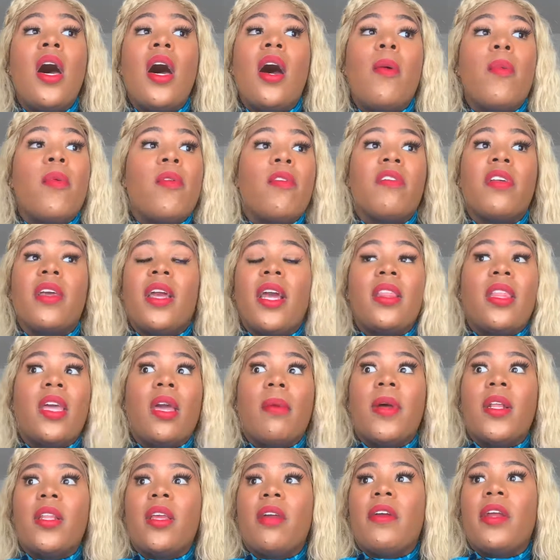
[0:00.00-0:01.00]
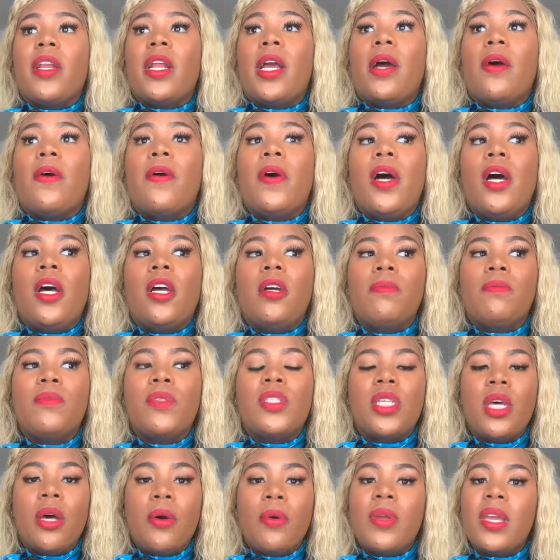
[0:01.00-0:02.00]
I won't really gotta think about that right now.
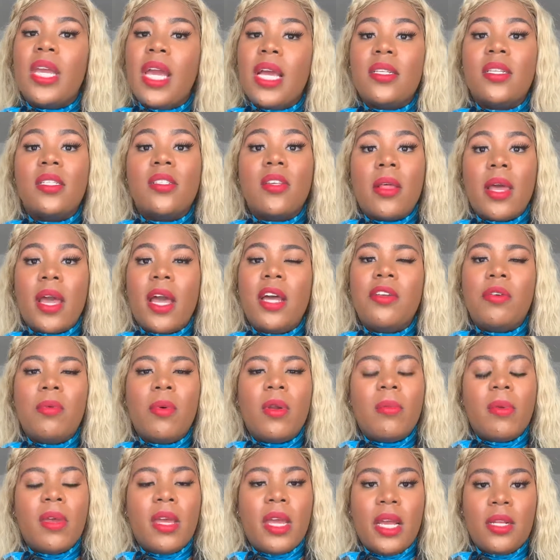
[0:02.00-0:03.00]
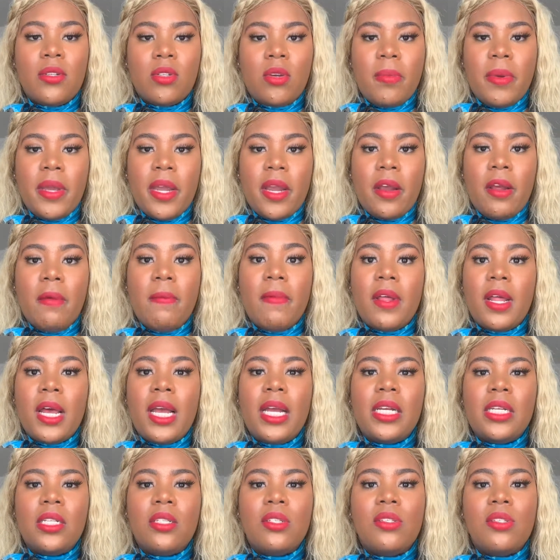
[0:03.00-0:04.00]
So yes, so like I do want to be a hands-on parent, but
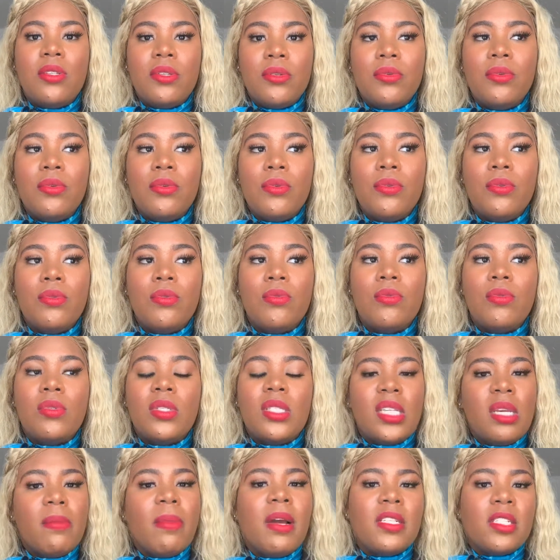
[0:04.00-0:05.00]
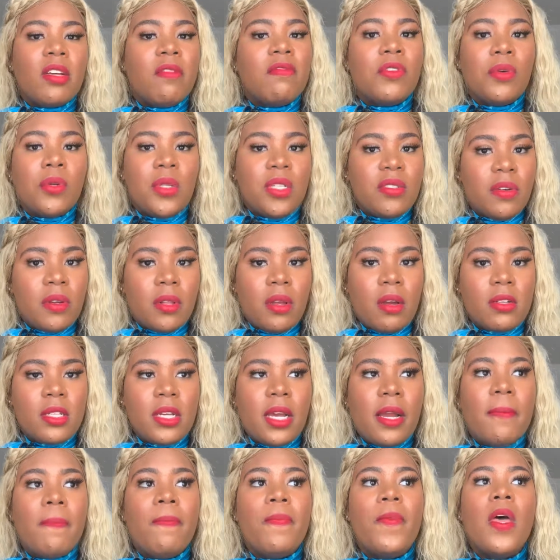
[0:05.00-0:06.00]
I do see myself doing this for a long
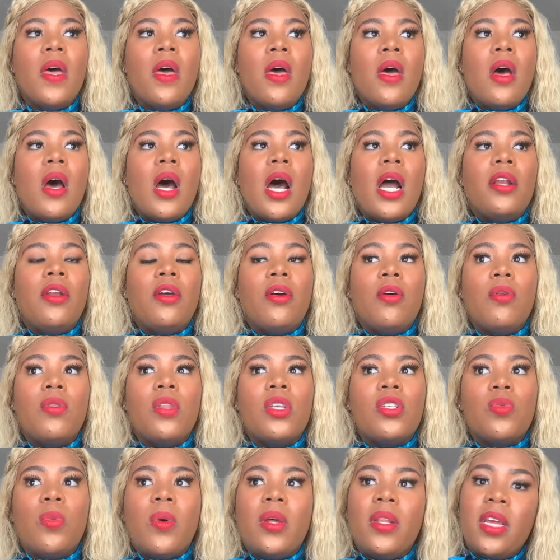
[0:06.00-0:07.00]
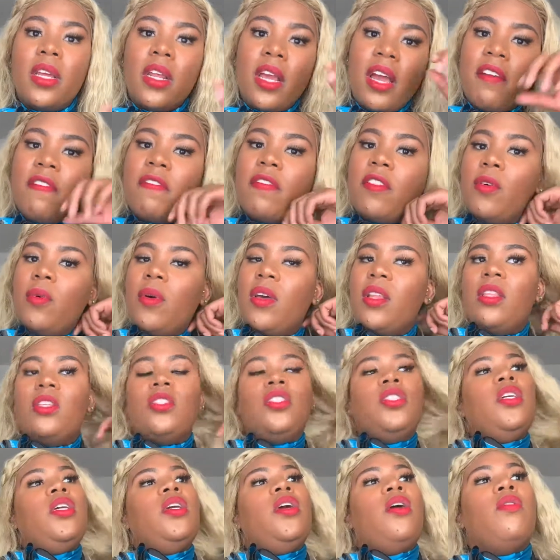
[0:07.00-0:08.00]
time. I know this one lady I flew with,
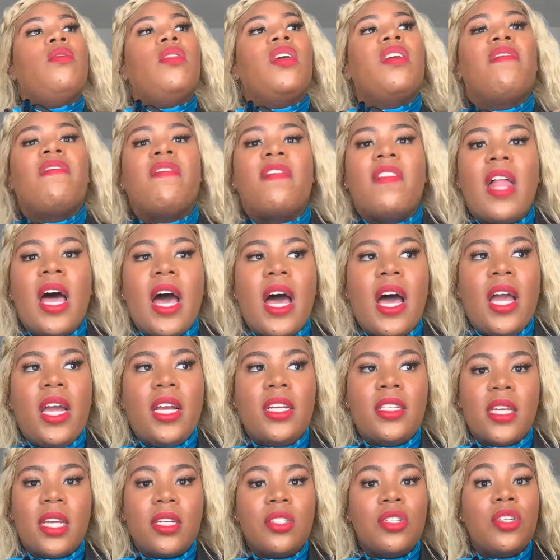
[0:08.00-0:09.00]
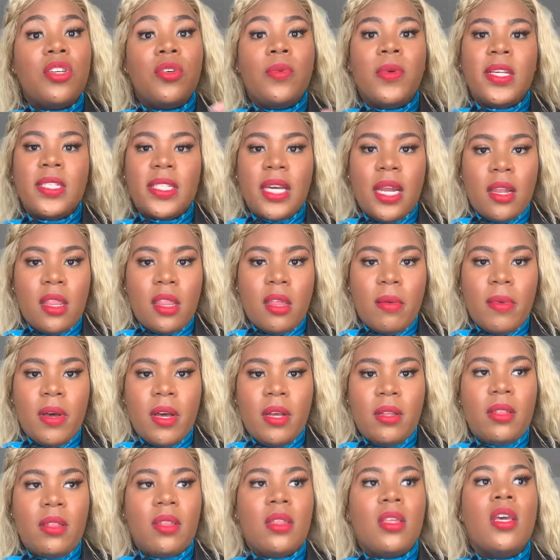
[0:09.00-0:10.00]
she only flies like 2 weeks out of the
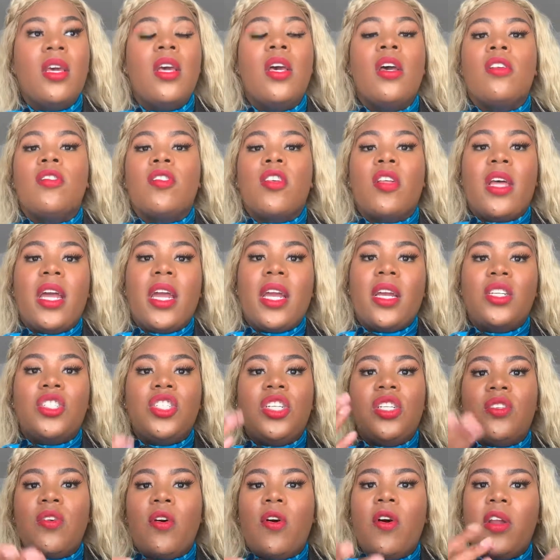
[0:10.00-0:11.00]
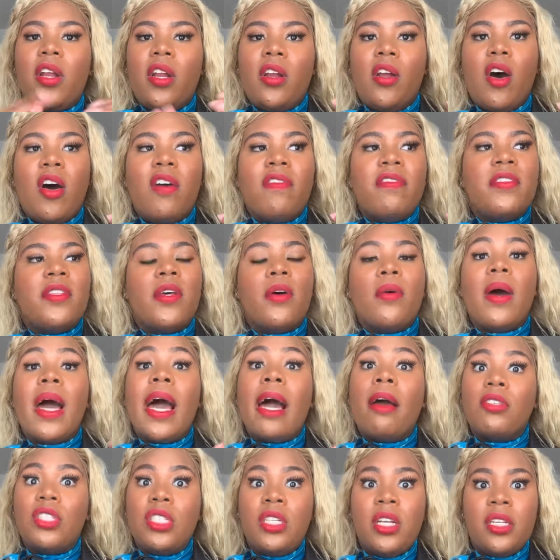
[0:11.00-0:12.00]
month. So like she's on and off. So
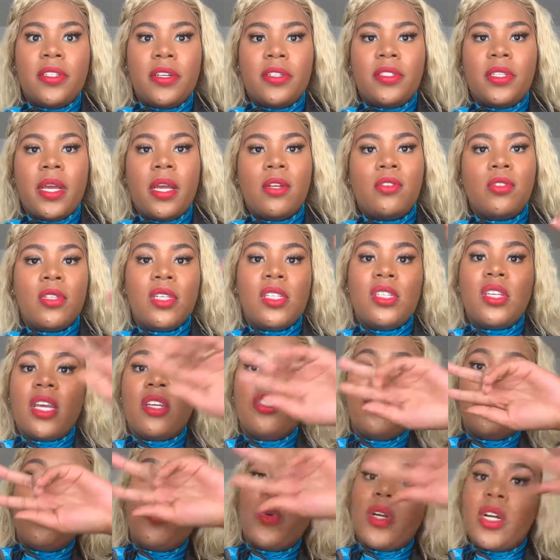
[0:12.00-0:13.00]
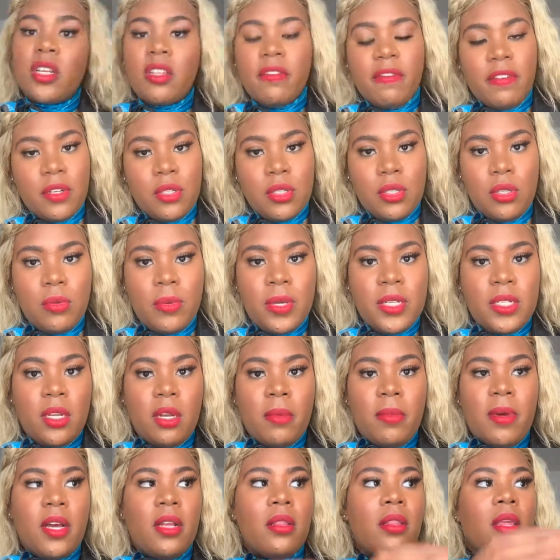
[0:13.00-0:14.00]
how she does her schedule is like she'll work the first 2 weeks of
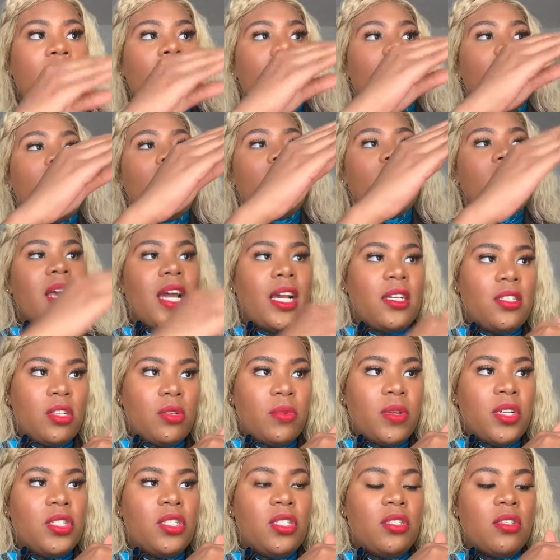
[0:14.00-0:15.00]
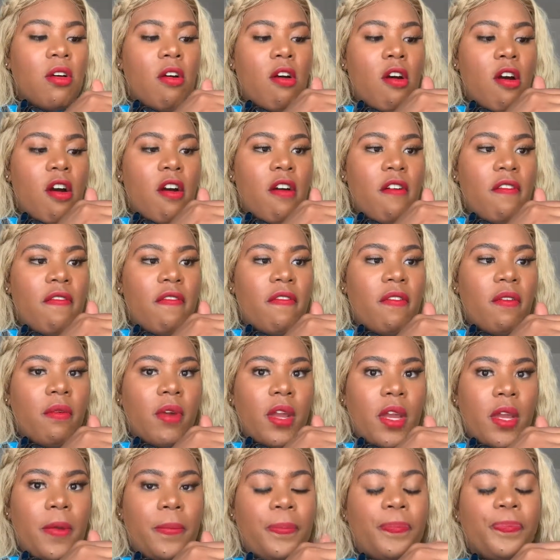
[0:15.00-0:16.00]
the month, last 2 weeks she's off,
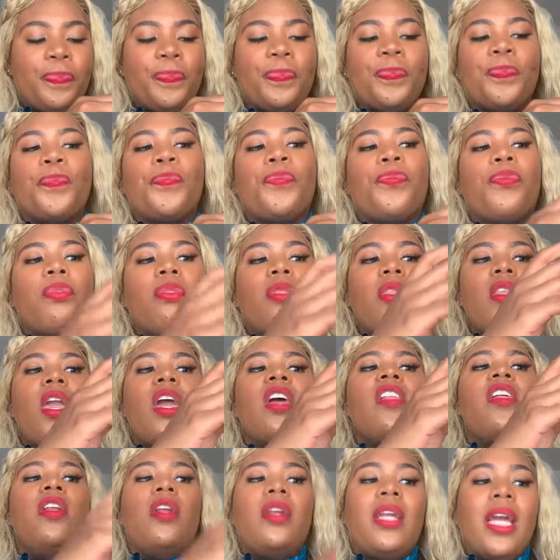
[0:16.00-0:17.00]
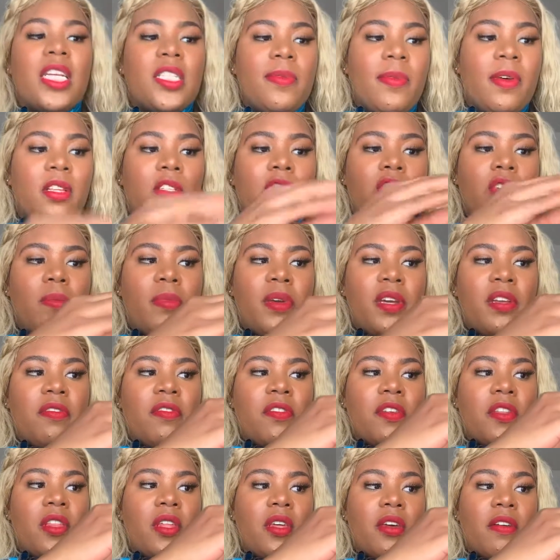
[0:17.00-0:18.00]
right? And then the next month she'll bid
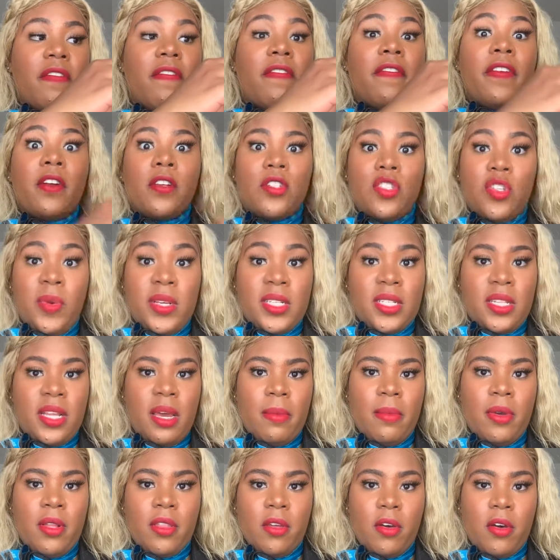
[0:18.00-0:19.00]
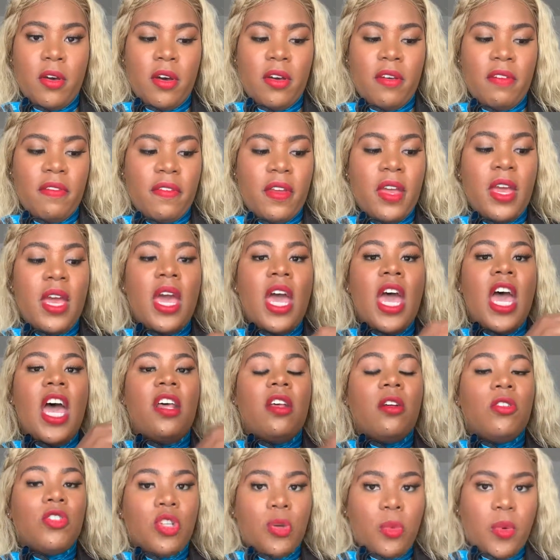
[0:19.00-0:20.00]
for the first 2 weeks of that month off,
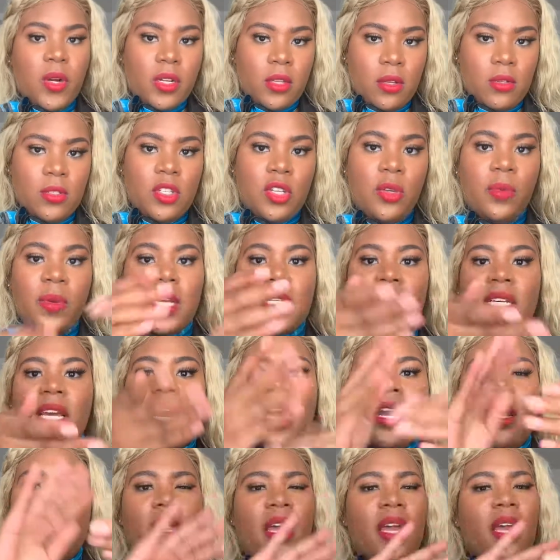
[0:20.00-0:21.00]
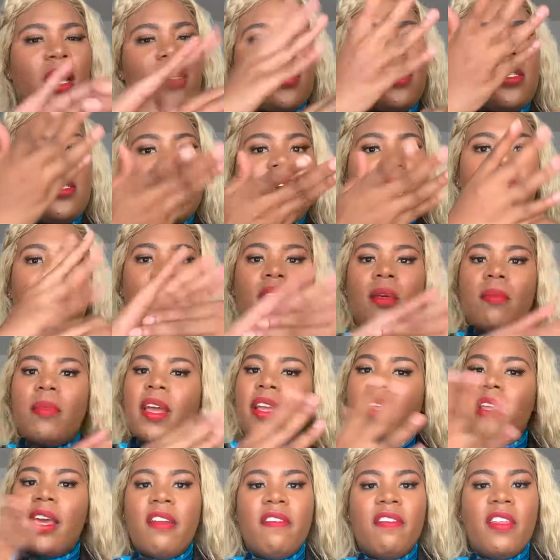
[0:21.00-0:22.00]
and then she'll work those 2 weeks and kind of like stack them
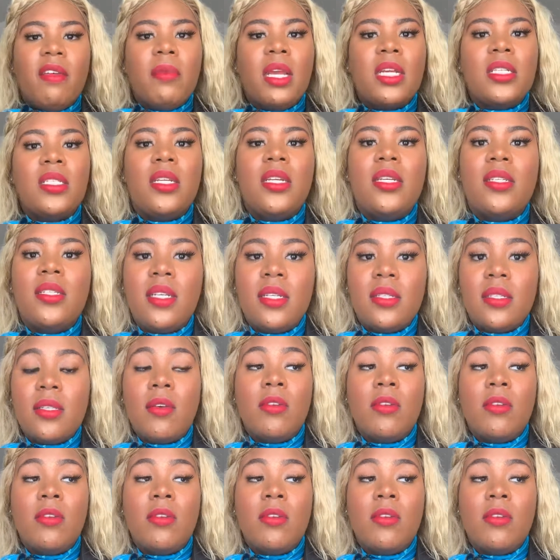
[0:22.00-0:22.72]
like that, if that makes any sense.